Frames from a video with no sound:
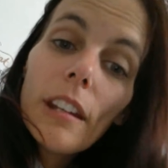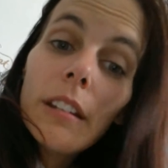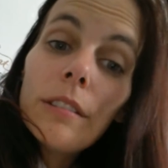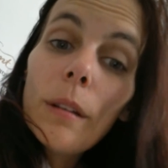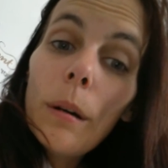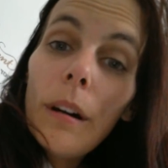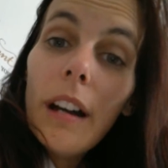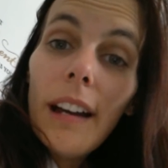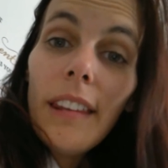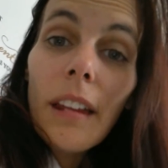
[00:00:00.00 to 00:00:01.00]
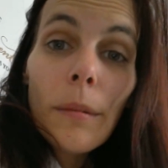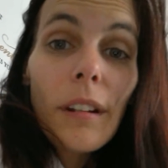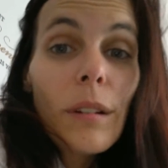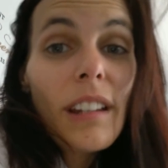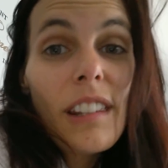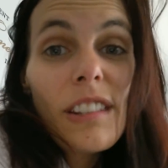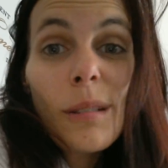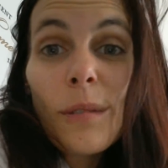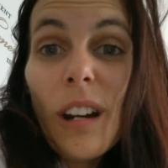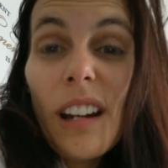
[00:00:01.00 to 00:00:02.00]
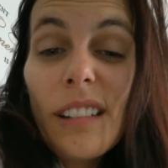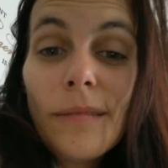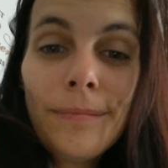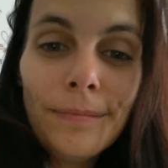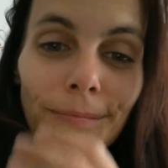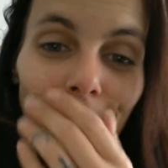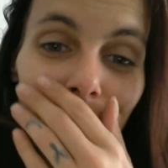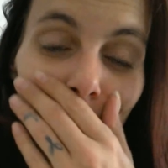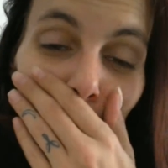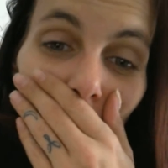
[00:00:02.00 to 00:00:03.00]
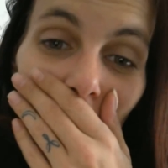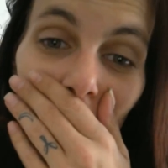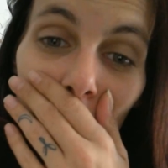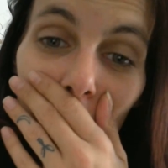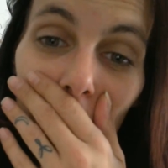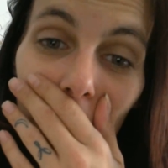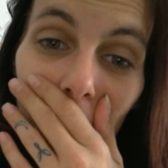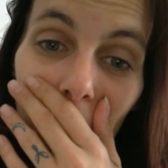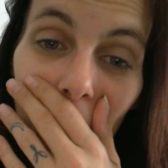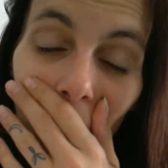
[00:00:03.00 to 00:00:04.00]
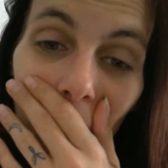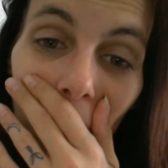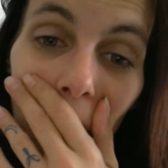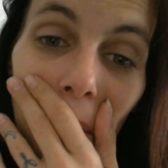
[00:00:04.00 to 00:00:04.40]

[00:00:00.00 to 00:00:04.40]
So I think I might go get in the tub and cry because I'm hurting,